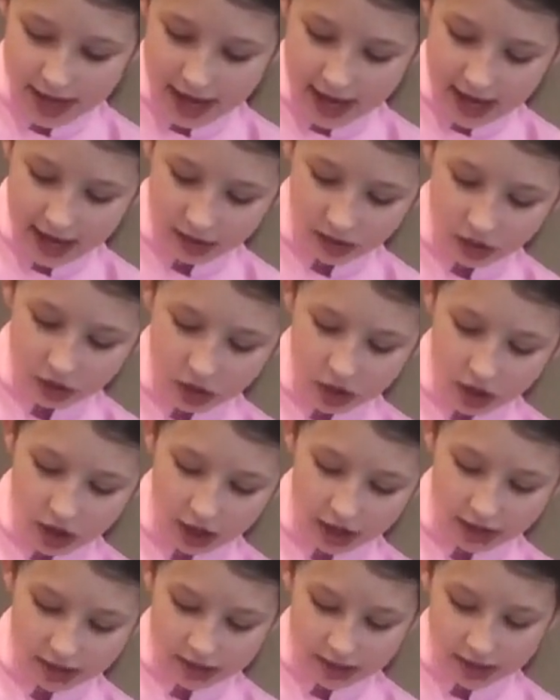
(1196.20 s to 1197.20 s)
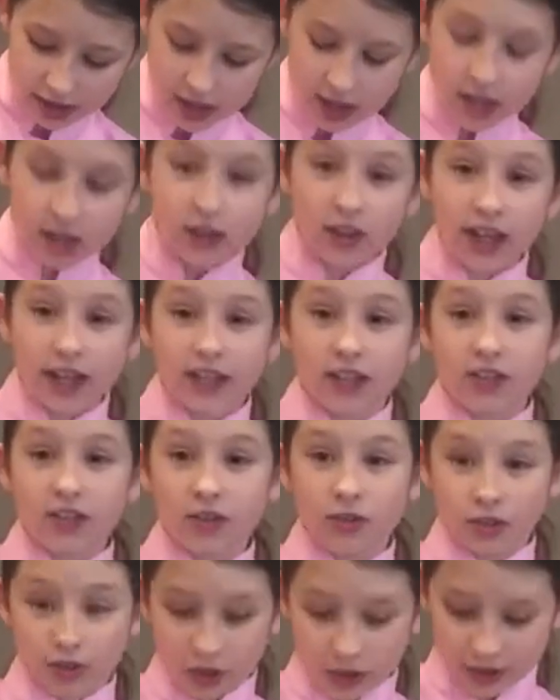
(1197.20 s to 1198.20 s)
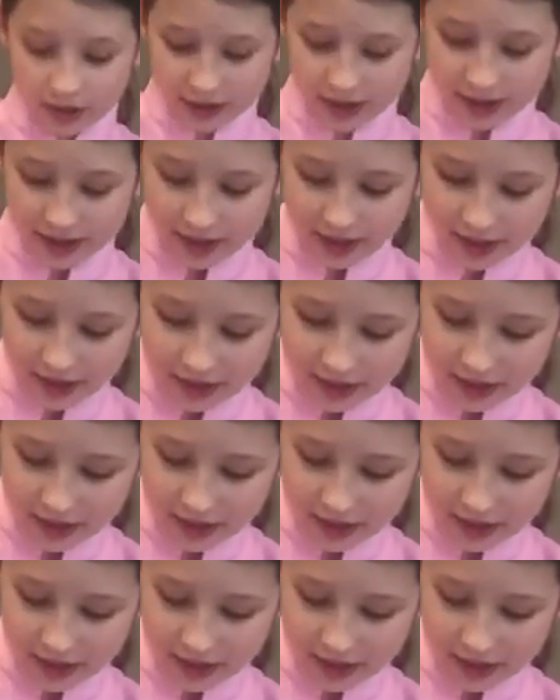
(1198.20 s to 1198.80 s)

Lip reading: It looks like noodles.